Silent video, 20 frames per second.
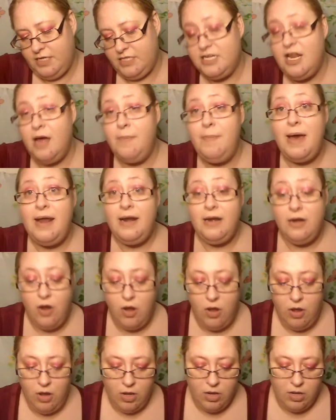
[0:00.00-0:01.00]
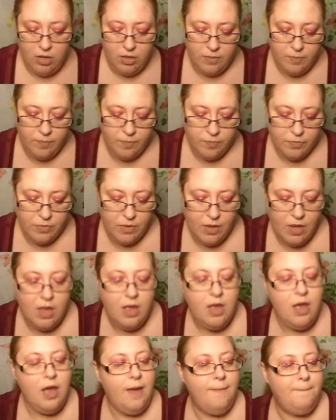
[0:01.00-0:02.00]
It's not bad at all,
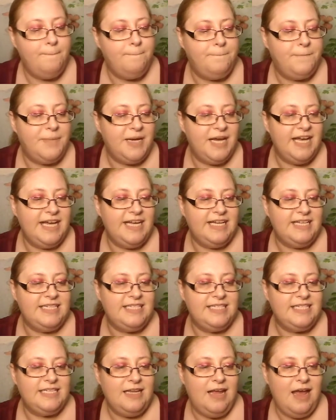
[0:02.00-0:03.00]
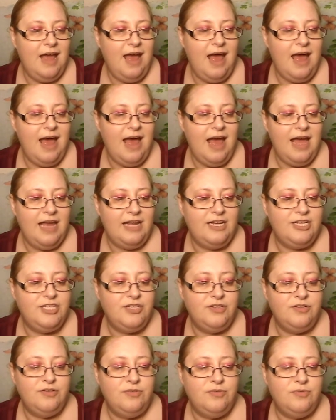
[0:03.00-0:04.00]
but I
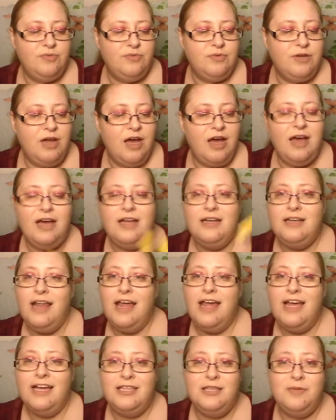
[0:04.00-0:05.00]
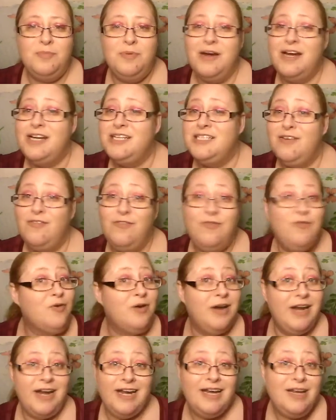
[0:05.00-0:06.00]
do not like the price of
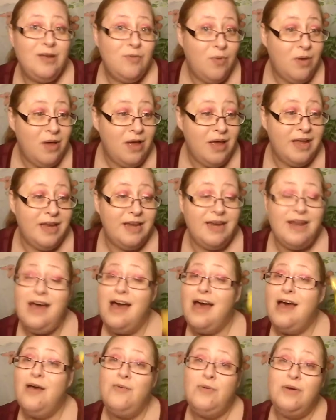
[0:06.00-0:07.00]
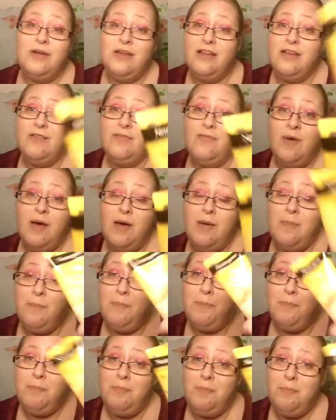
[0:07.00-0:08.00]
481. I would have
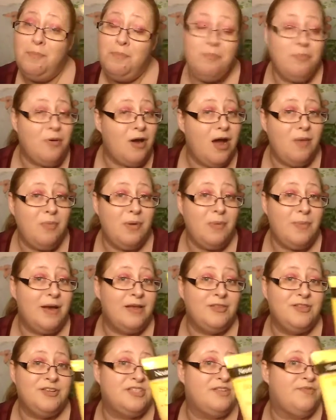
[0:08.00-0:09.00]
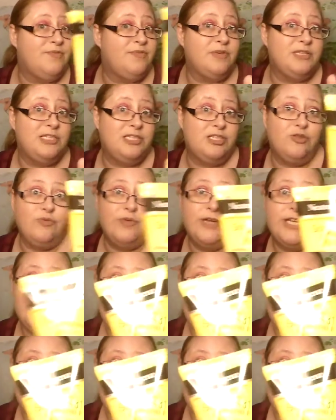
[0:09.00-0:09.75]
probably bought this if it was three